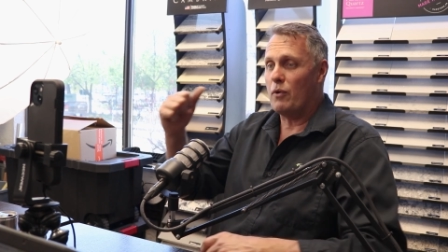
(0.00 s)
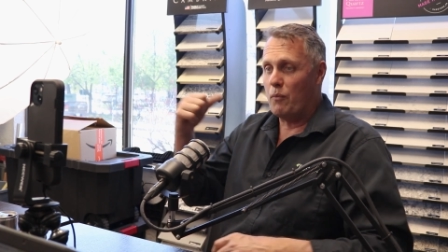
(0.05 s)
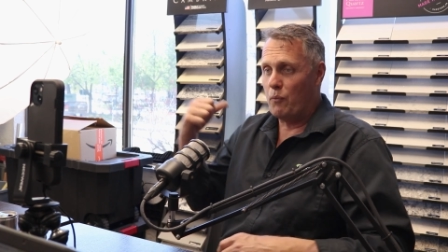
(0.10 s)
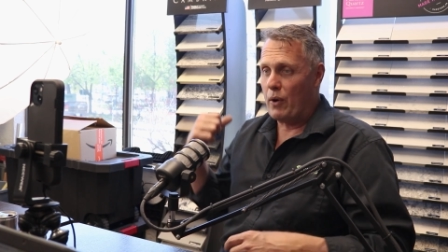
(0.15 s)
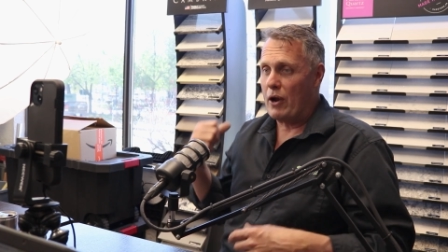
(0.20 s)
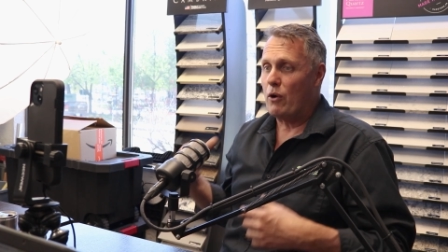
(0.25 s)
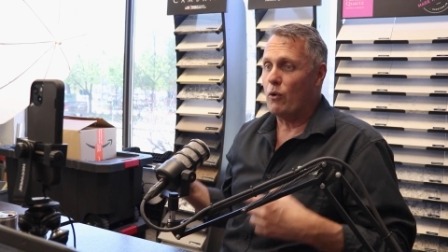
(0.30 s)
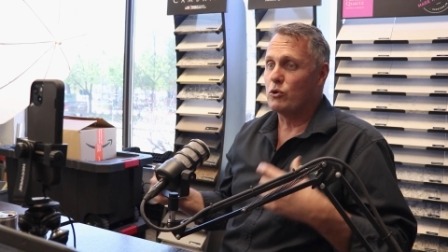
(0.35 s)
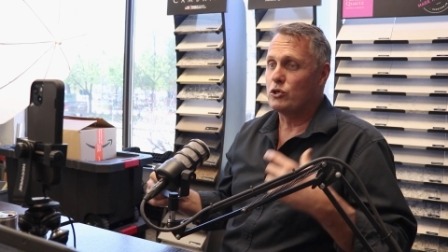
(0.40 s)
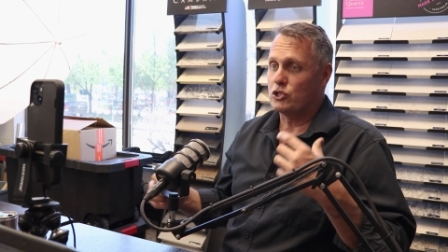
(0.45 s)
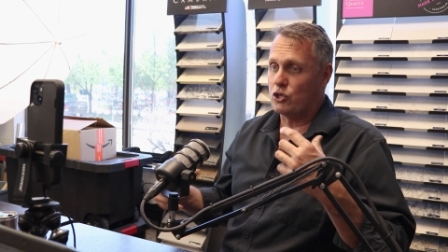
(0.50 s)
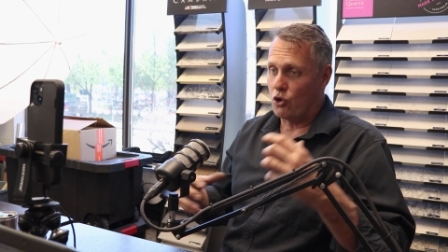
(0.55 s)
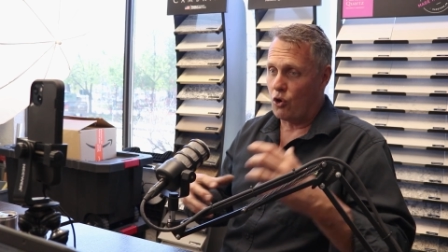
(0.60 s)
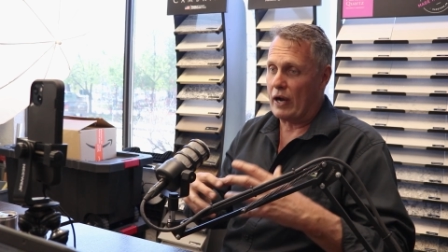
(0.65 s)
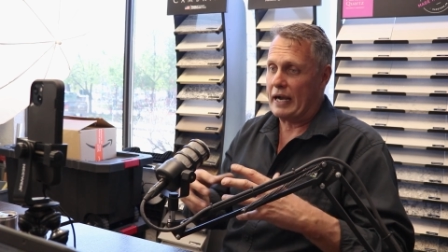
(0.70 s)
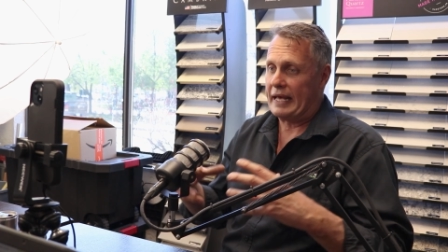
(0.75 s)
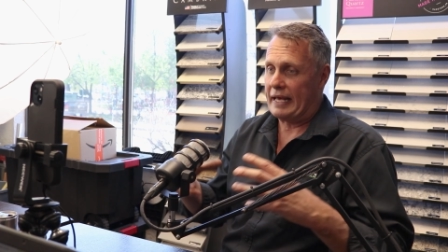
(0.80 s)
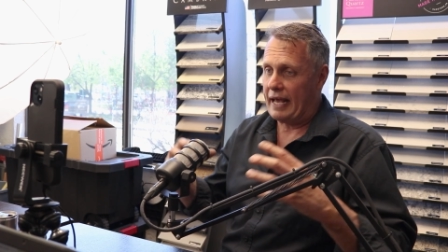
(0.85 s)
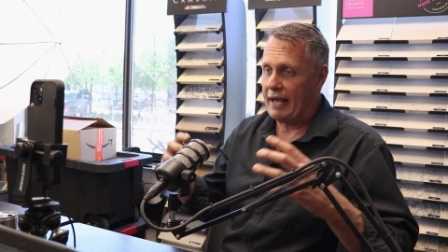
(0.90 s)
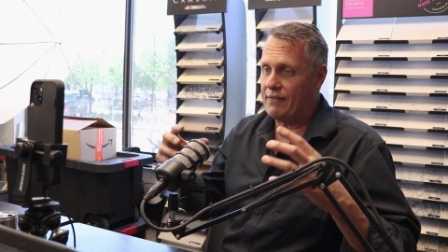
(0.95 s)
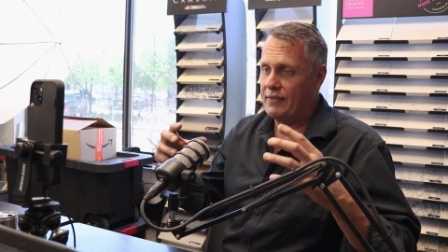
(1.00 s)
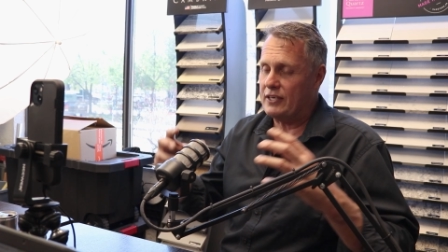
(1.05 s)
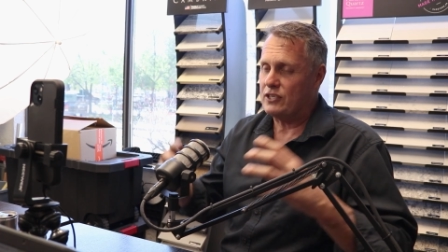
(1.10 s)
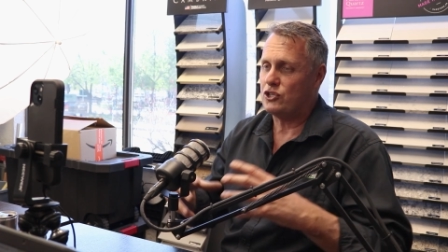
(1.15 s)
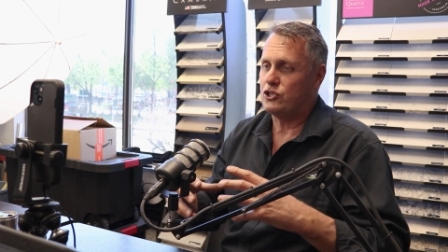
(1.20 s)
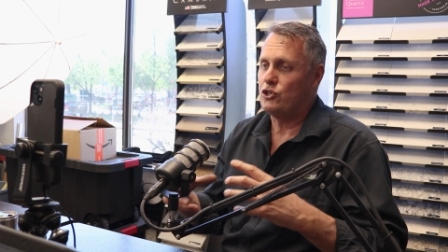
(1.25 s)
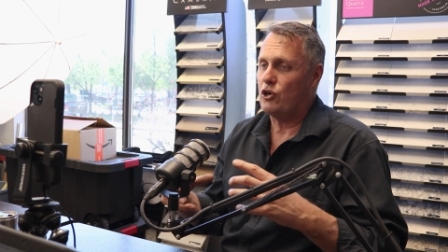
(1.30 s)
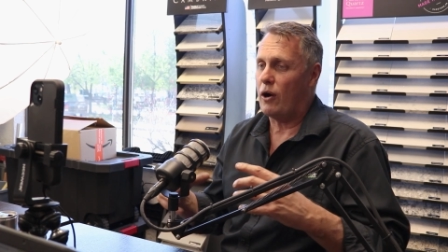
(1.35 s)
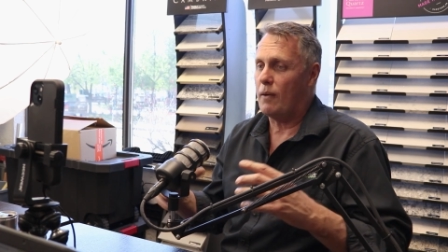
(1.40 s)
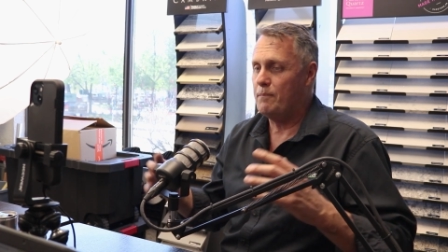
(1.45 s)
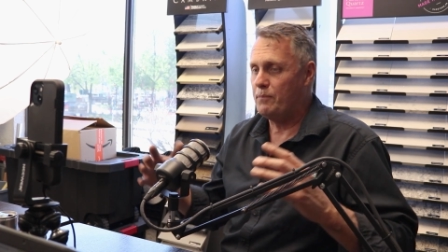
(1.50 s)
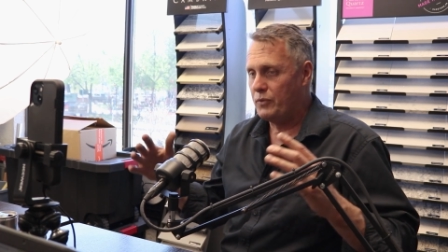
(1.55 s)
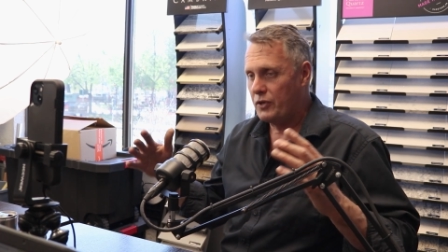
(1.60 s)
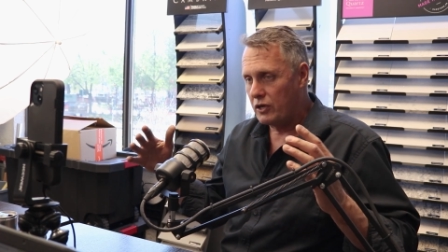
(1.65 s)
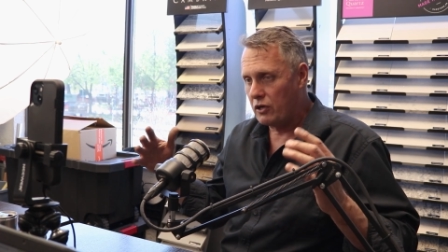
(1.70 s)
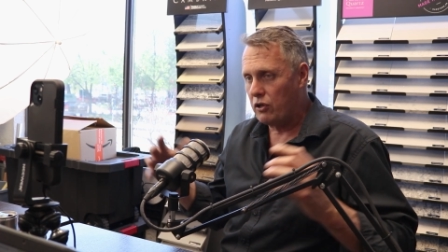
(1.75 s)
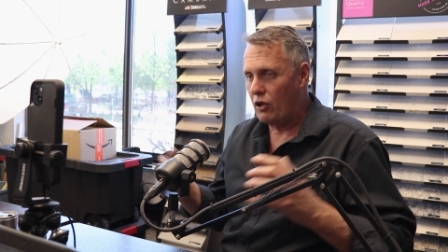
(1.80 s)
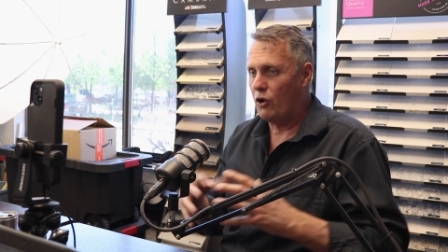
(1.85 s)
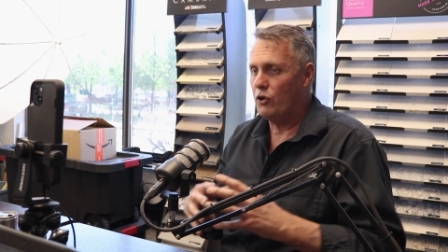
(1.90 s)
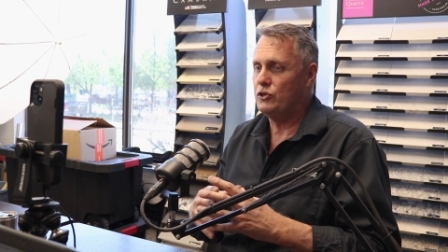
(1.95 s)
We're all trying to get this job
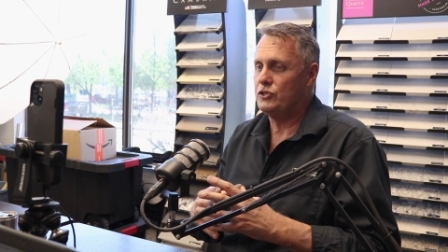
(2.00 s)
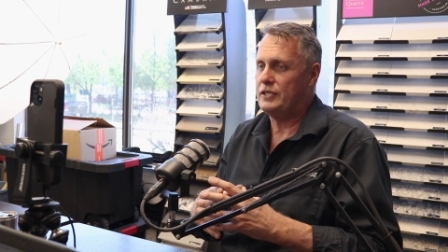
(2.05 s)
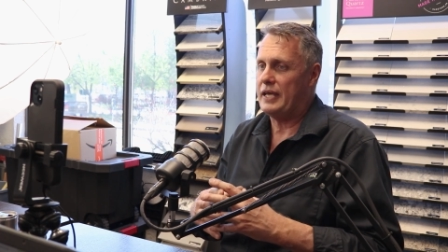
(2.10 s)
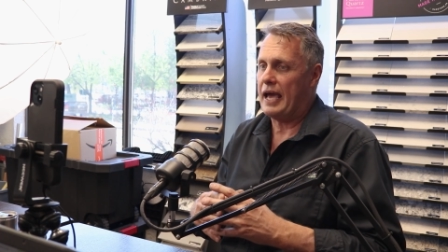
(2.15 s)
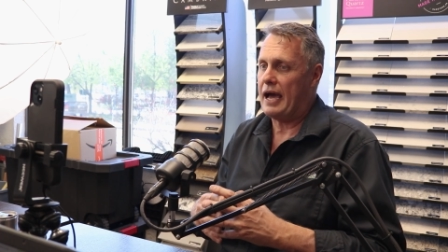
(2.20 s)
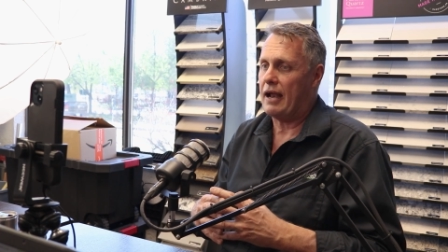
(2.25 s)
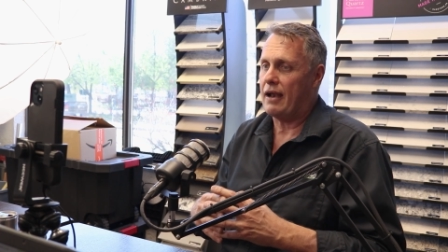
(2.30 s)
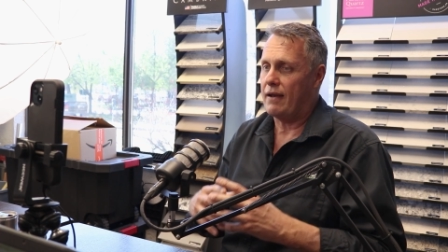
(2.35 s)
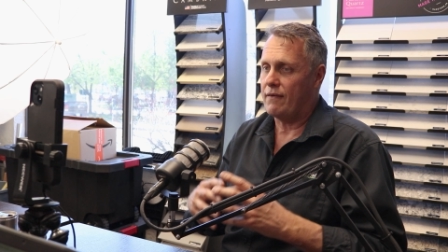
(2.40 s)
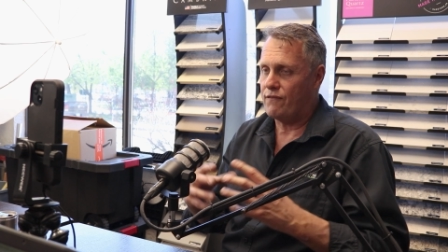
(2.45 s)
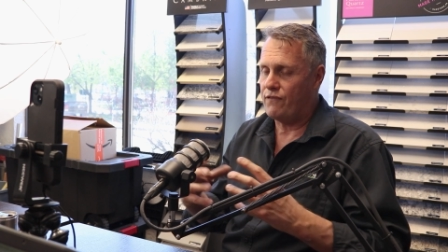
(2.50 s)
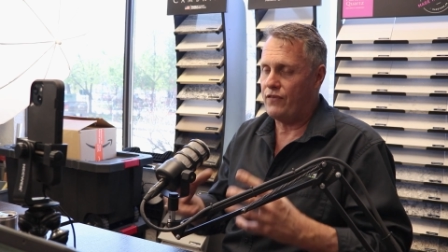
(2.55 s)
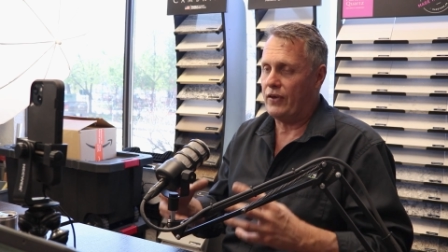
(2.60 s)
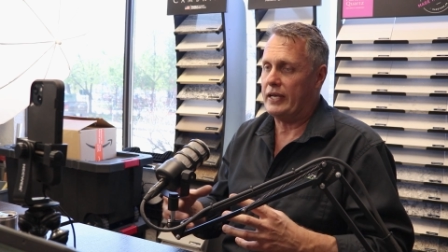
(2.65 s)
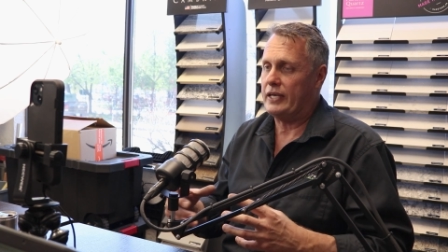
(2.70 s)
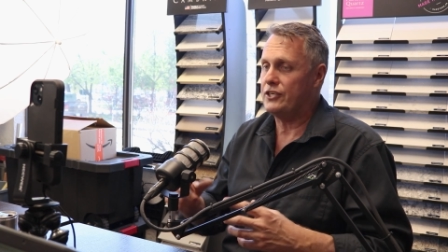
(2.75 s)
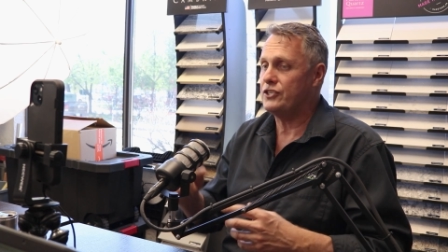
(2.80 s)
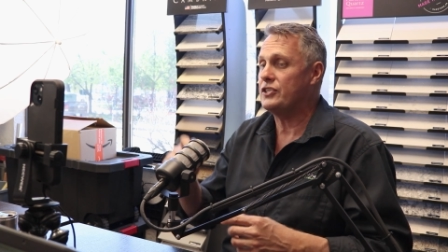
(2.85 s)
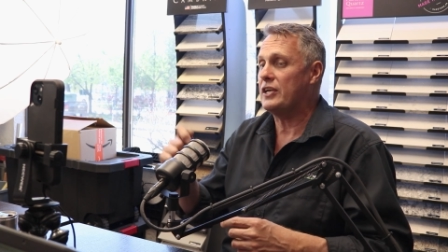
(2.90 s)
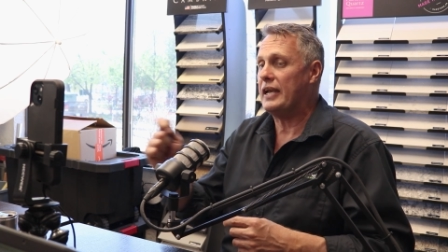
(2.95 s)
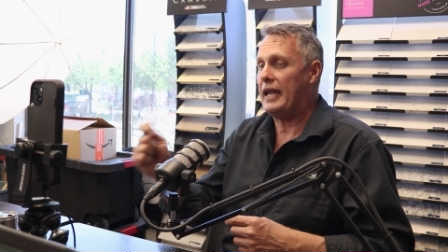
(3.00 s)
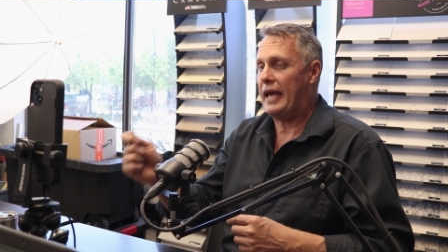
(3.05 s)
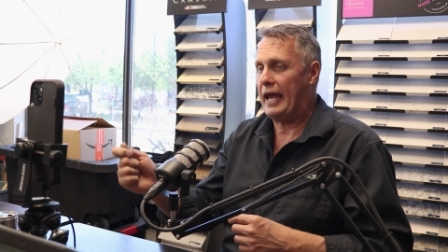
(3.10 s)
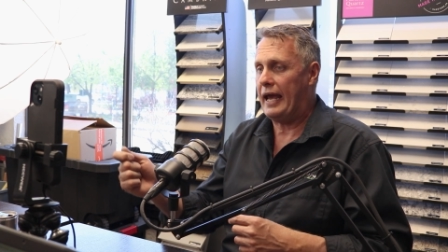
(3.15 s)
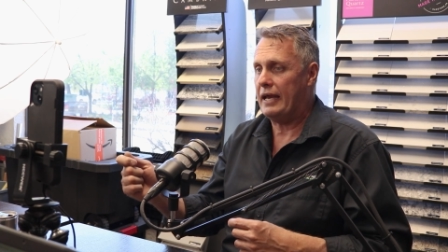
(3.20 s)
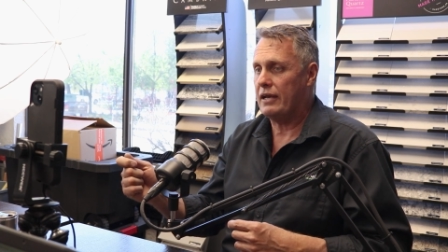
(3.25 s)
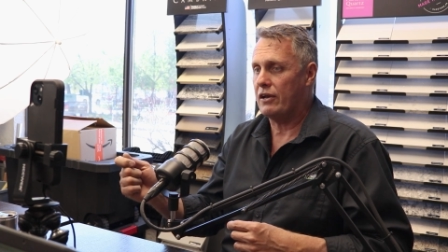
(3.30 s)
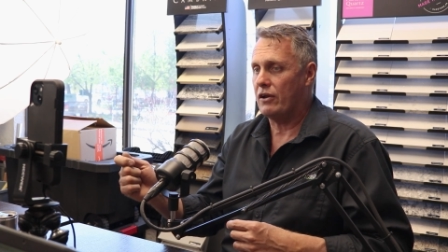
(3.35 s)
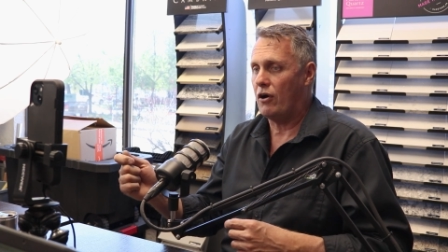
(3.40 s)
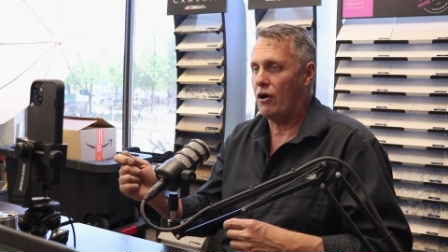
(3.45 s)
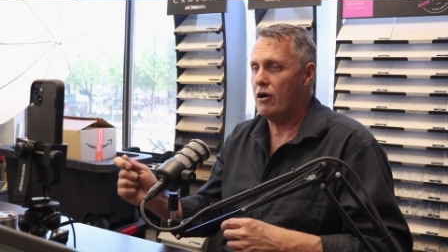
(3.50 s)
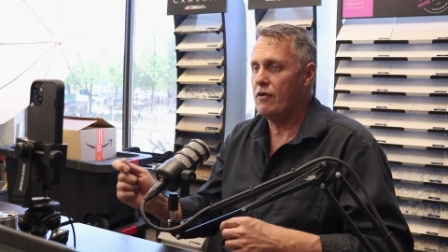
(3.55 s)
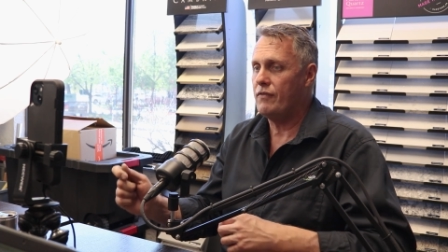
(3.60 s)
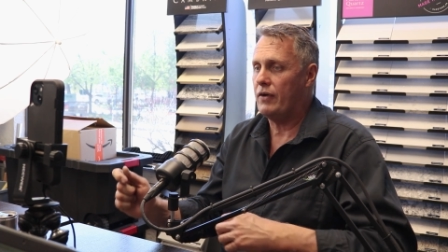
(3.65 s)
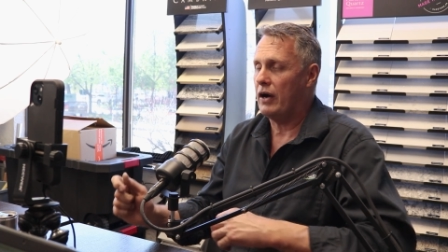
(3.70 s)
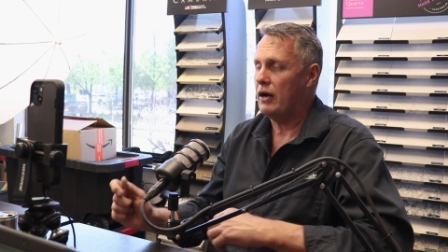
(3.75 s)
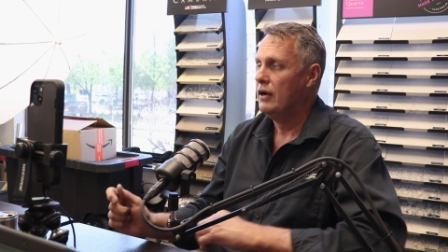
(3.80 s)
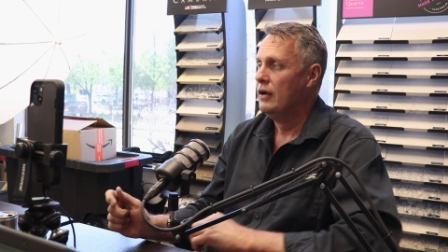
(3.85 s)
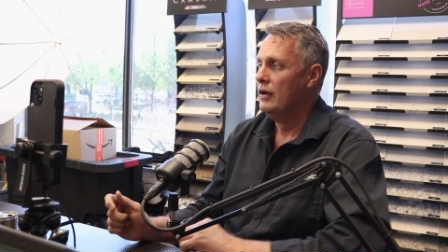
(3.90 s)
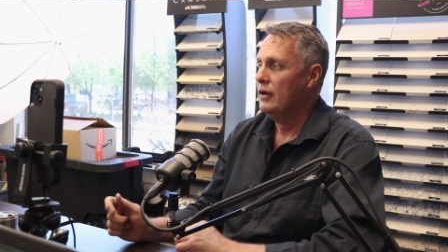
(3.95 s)
closed out and finished and handed
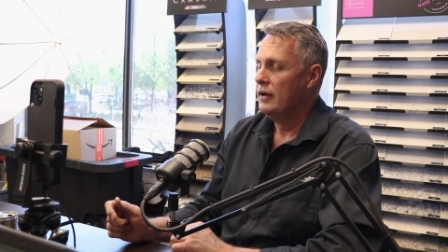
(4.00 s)
over.